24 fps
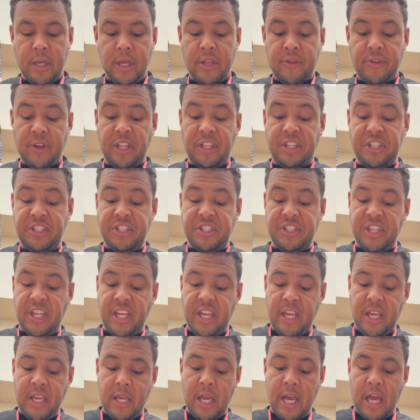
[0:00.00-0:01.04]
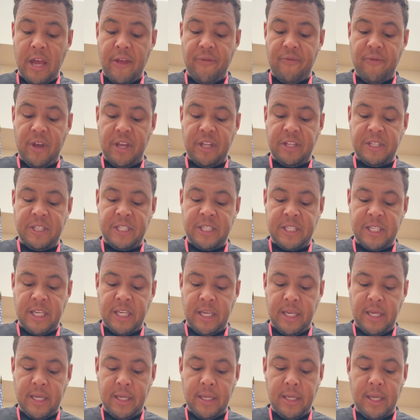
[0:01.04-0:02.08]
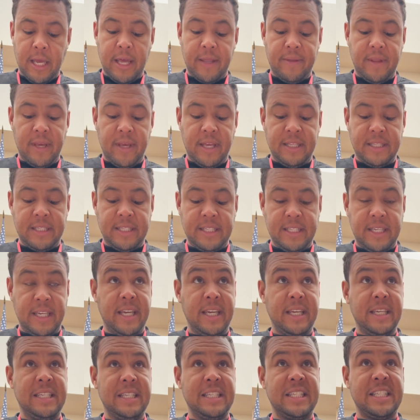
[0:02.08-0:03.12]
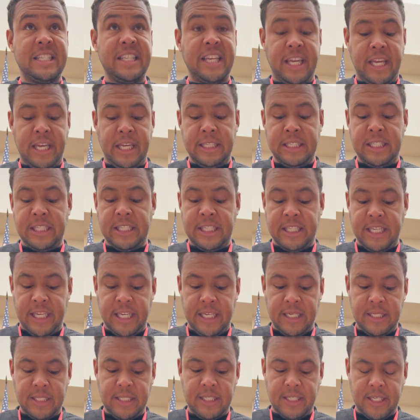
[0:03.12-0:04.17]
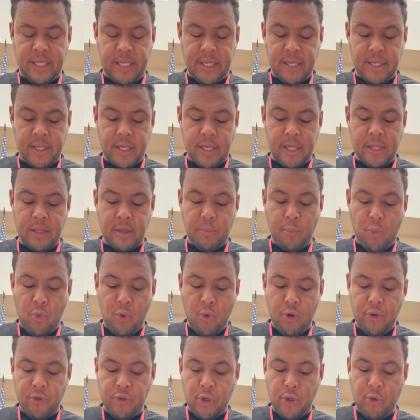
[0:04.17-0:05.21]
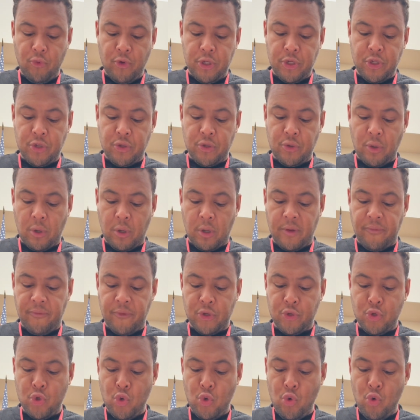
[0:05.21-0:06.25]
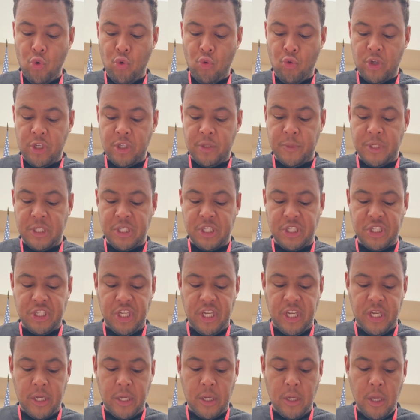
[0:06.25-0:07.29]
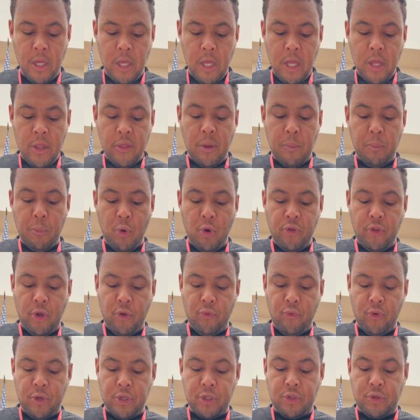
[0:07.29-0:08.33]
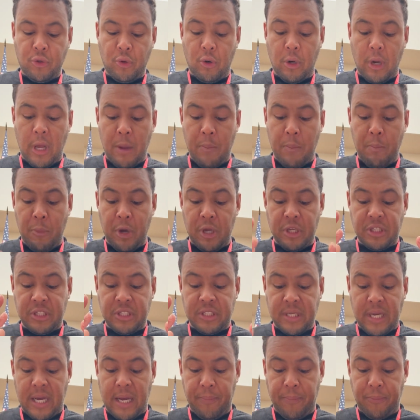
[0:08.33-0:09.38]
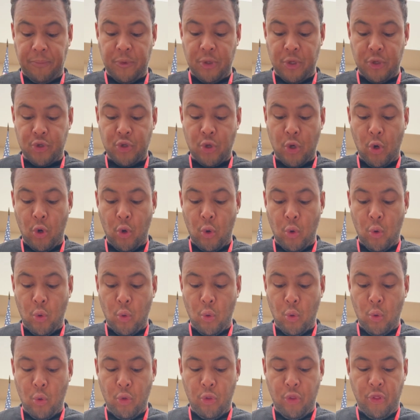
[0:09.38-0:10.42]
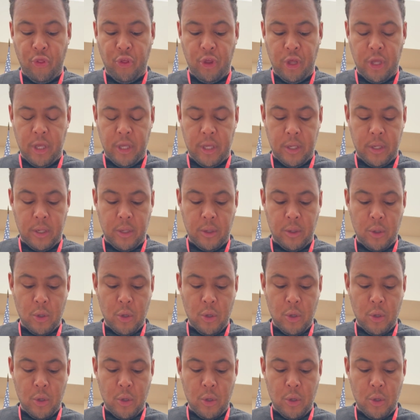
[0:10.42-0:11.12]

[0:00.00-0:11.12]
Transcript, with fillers: They'd sing and they'd sing and they'd sing, sing, sing, sing. And the more the Grinch thought of this Who Christmas Sing, the more the Grinch thought, I must stop this whole thing.